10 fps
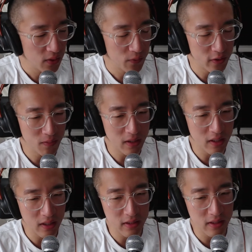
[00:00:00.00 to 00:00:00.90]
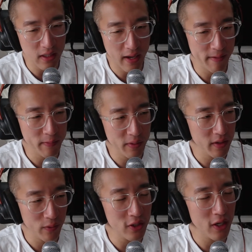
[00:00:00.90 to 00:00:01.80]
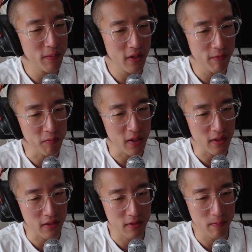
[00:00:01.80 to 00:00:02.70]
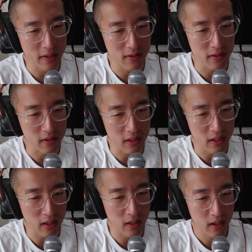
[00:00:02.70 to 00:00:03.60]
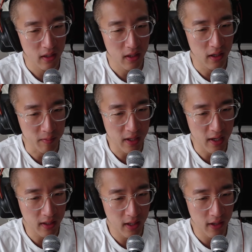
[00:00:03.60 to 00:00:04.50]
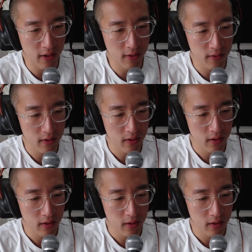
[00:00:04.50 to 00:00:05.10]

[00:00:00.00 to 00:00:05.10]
which means I believe means basically Kakao,